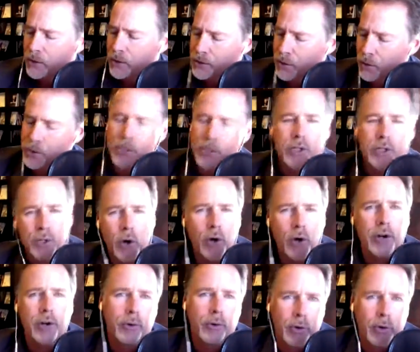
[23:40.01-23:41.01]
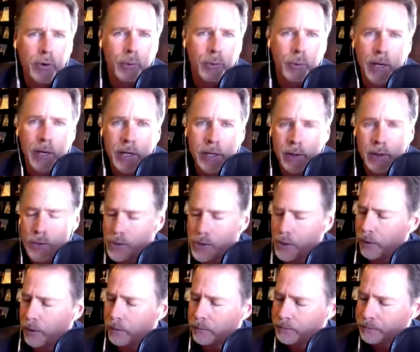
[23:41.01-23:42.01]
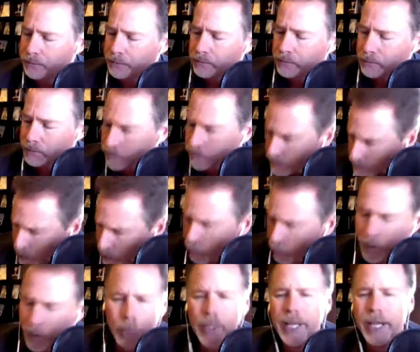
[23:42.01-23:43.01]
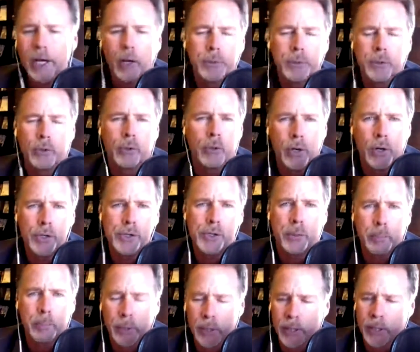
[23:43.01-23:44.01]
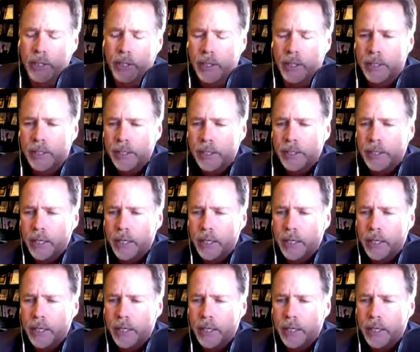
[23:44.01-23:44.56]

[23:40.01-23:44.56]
So she started her own radio show. When we helped launch her book,